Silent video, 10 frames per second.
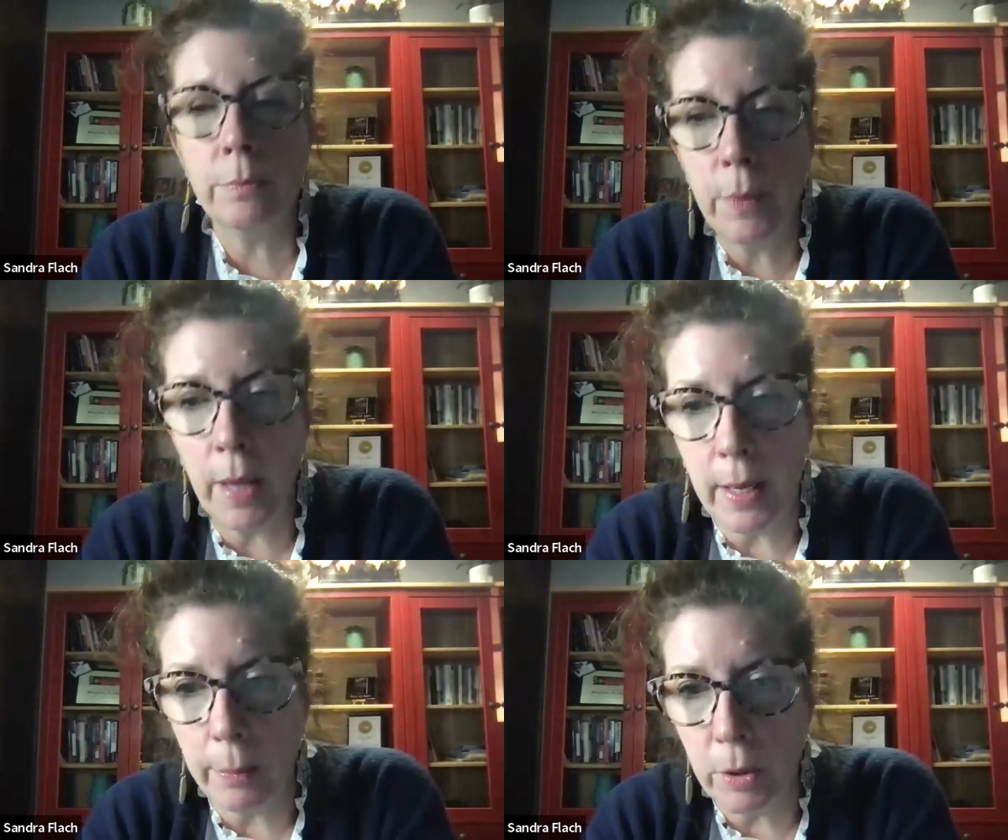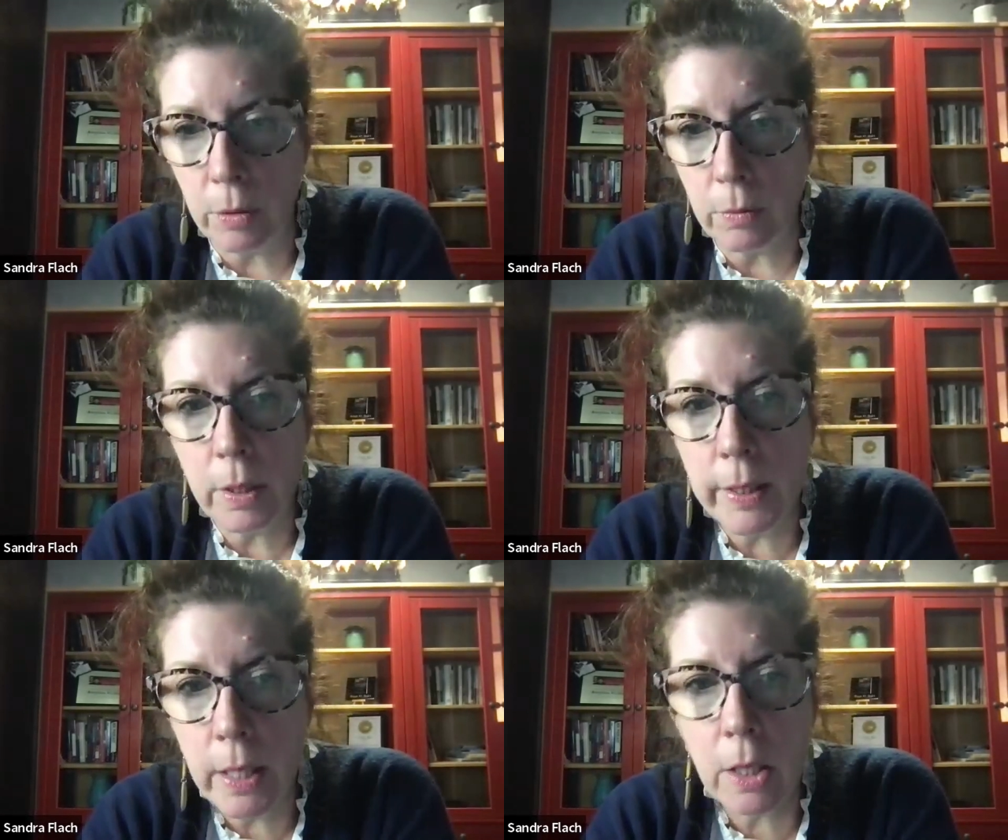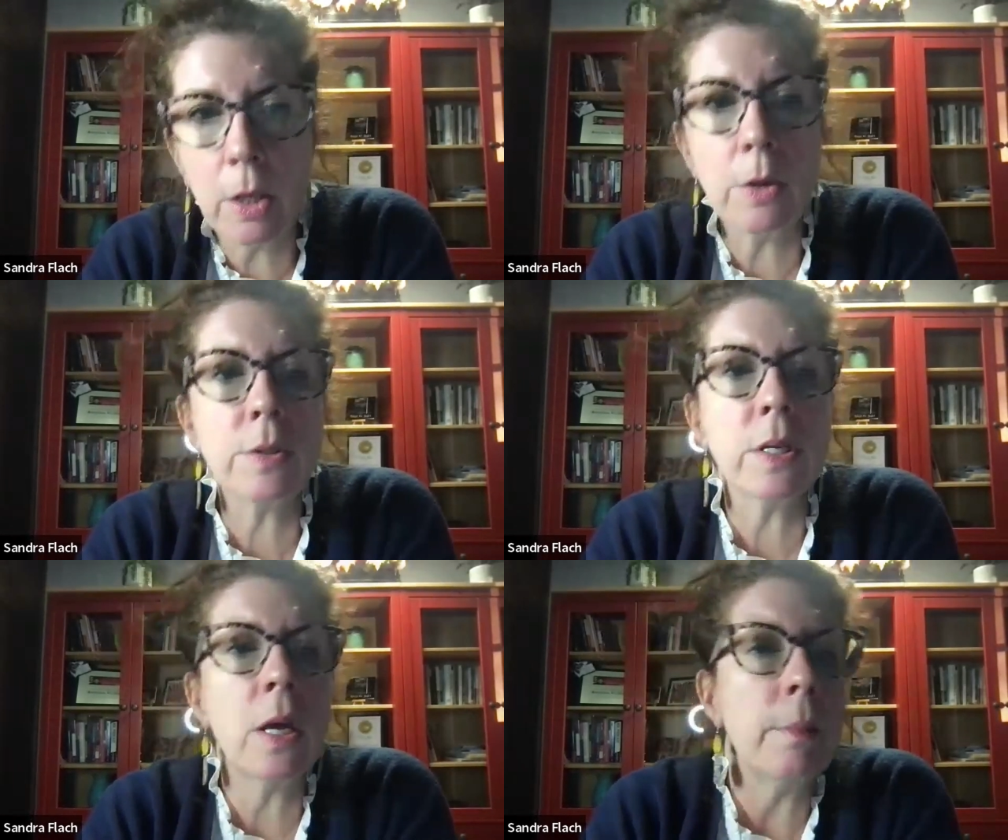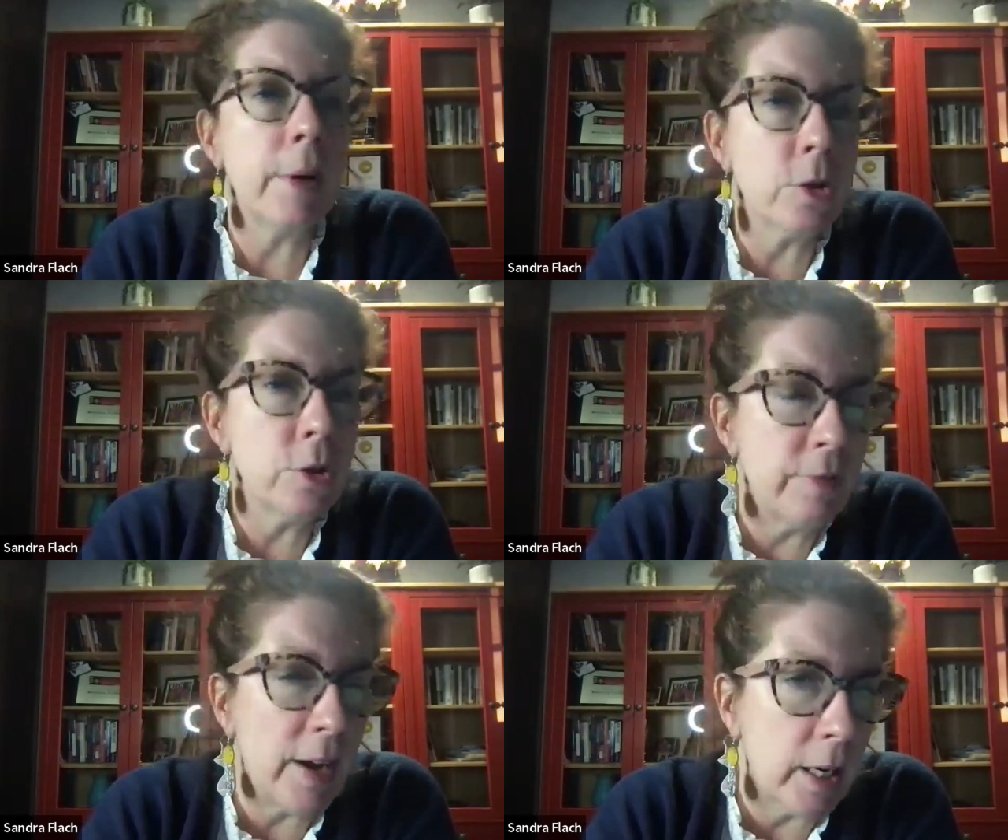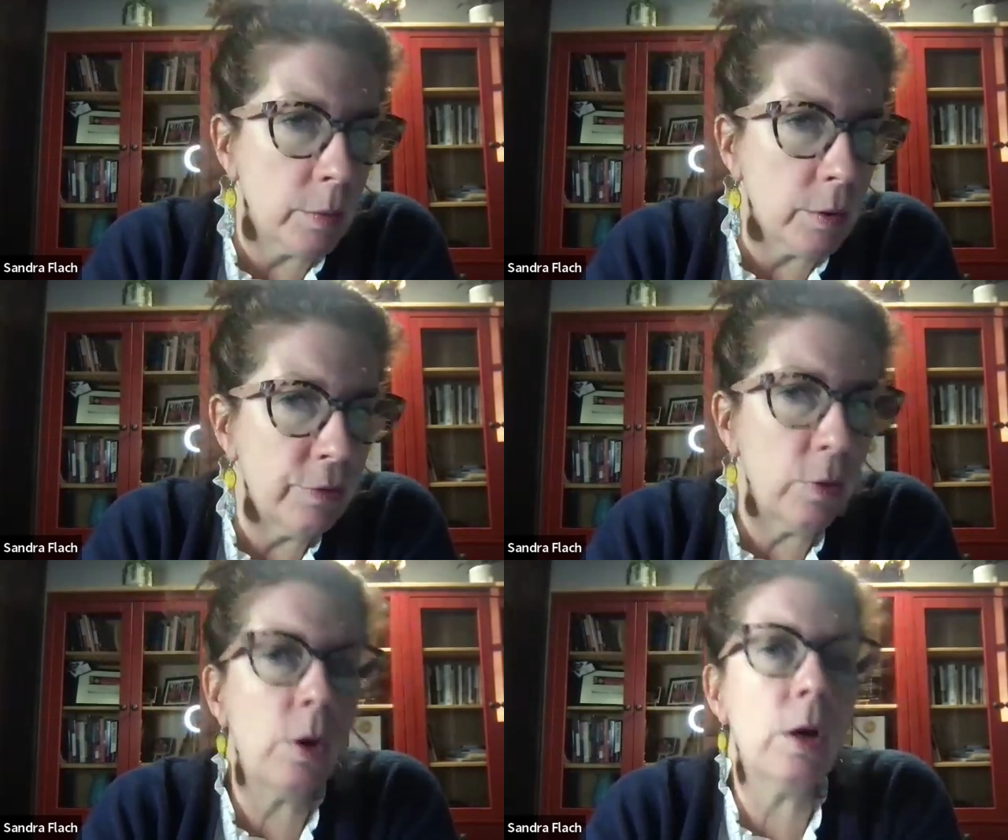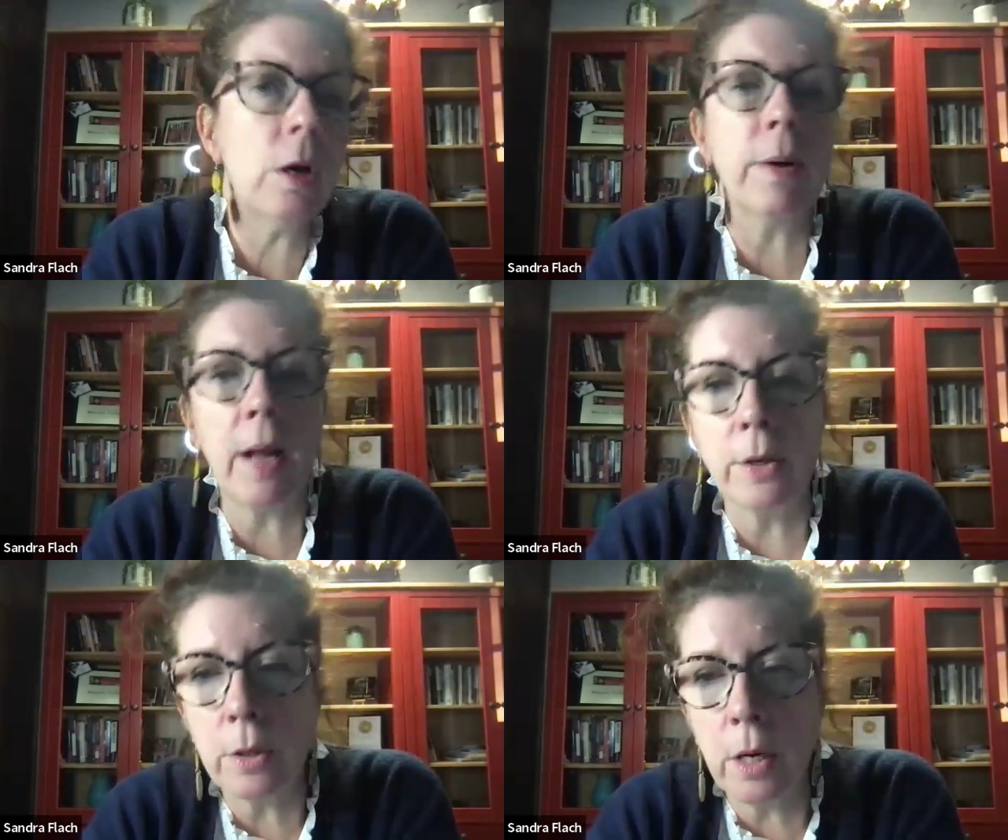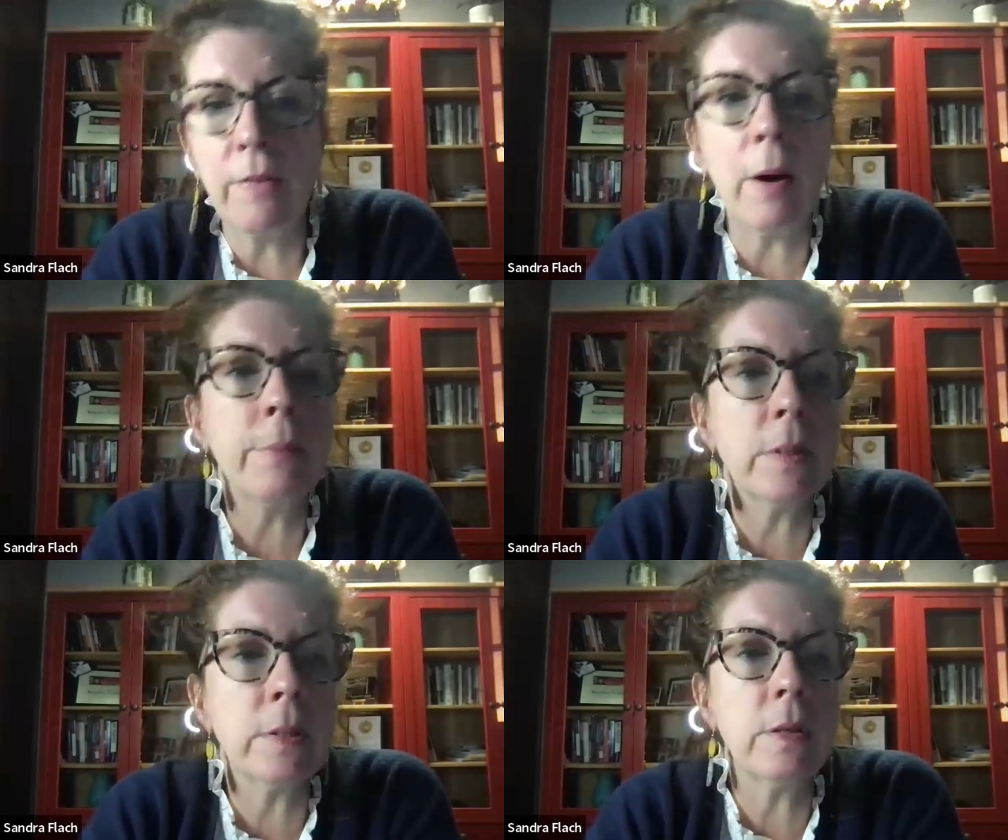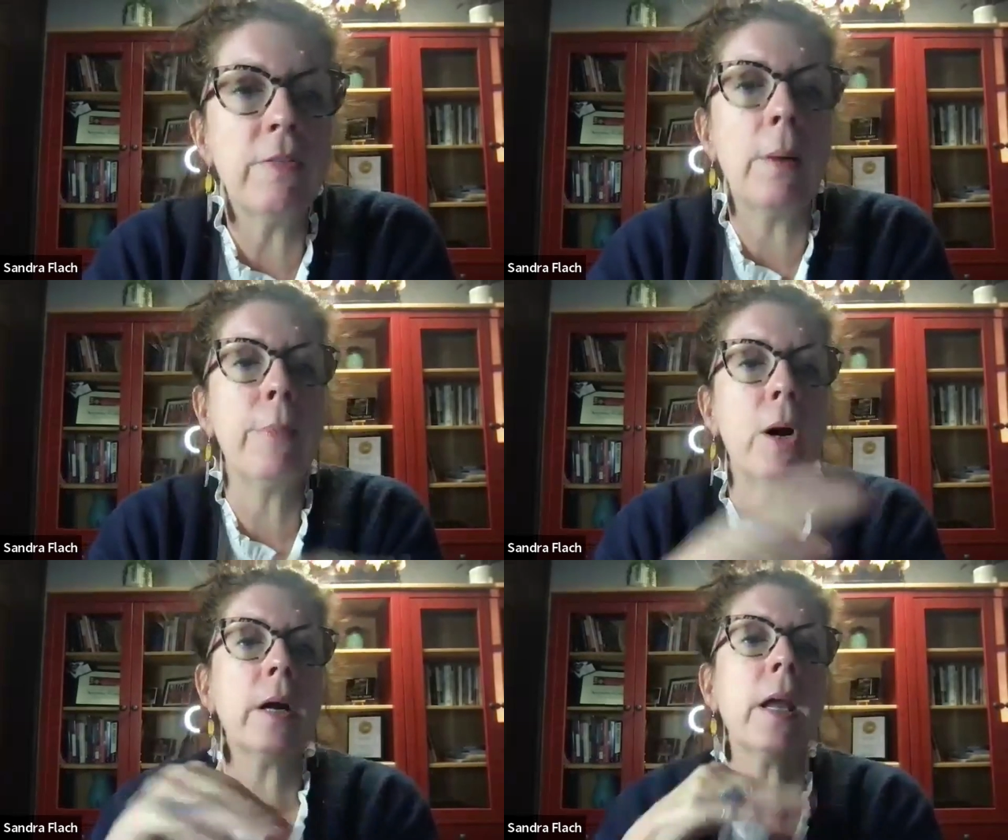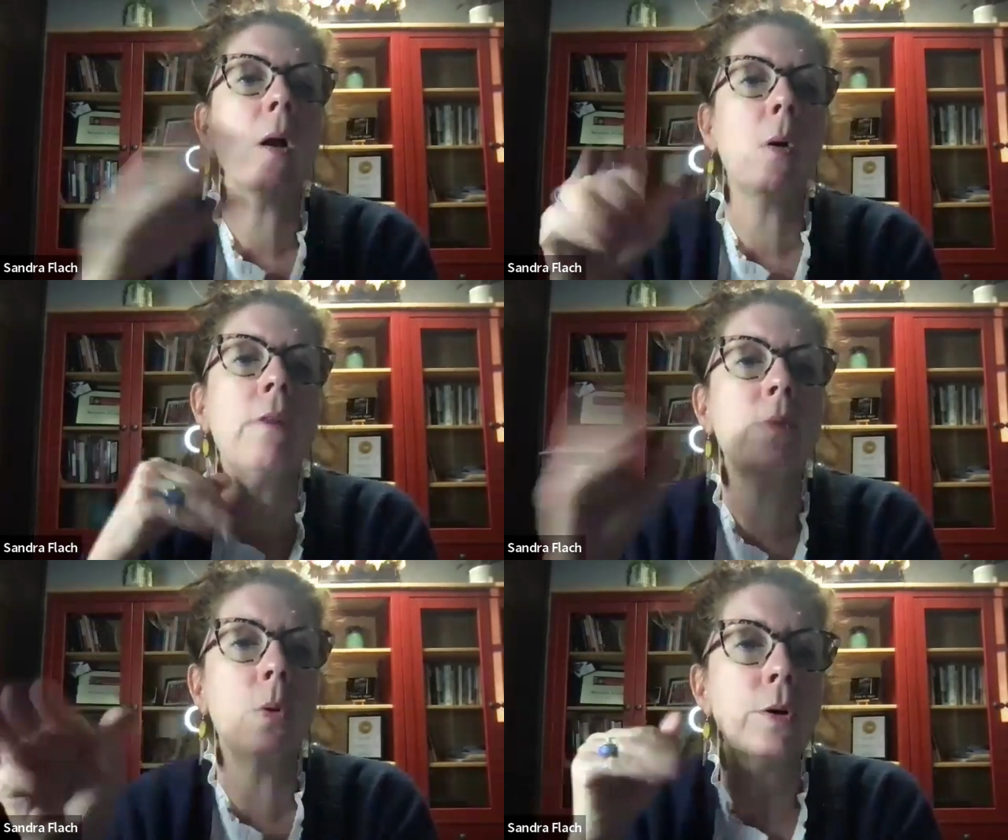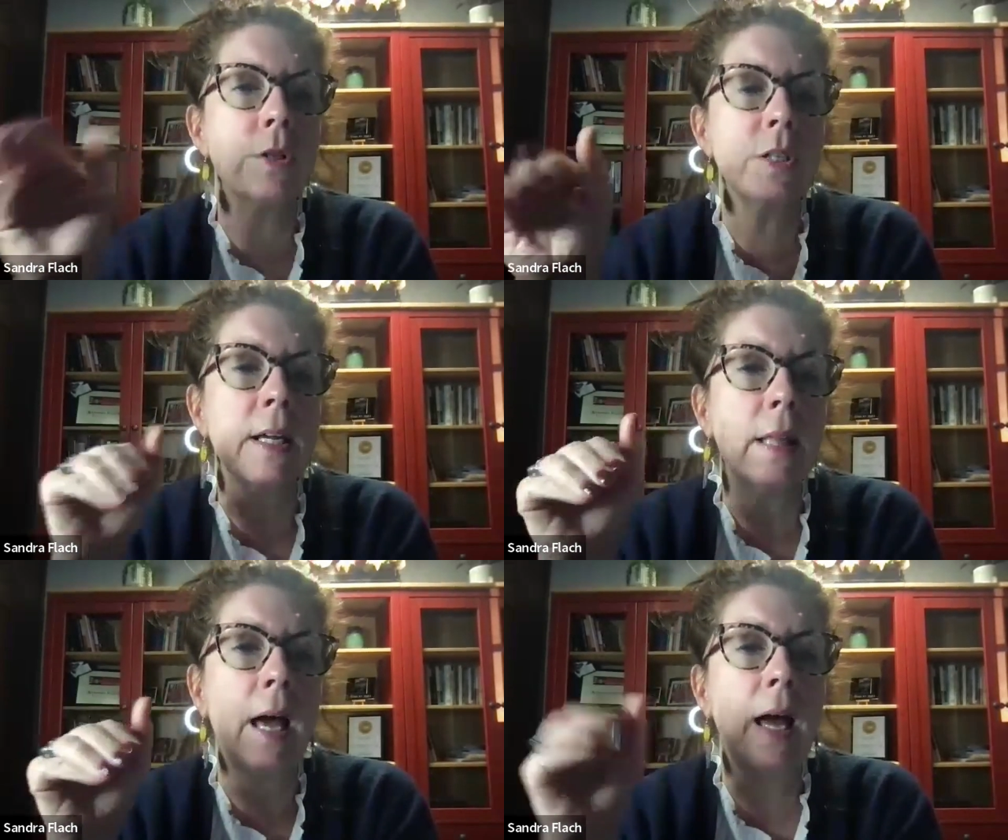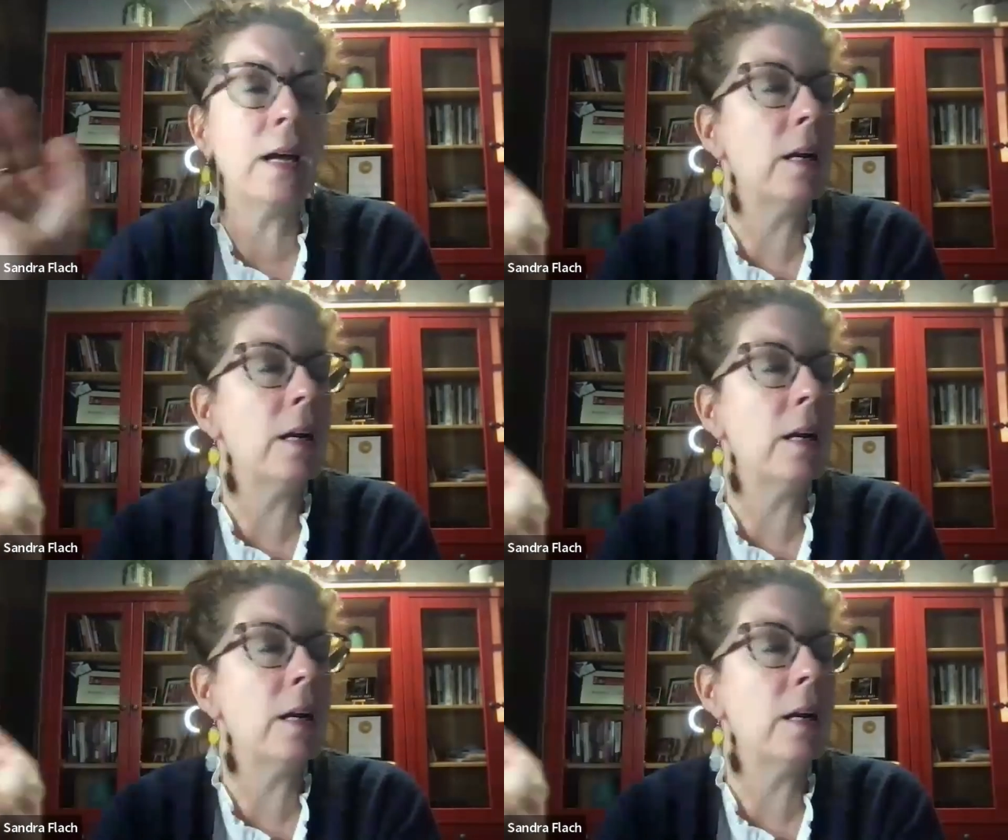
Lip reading: hang up your clean clothes, make sure you vacuum the floor, bring out your, if I'm barking off orders like that,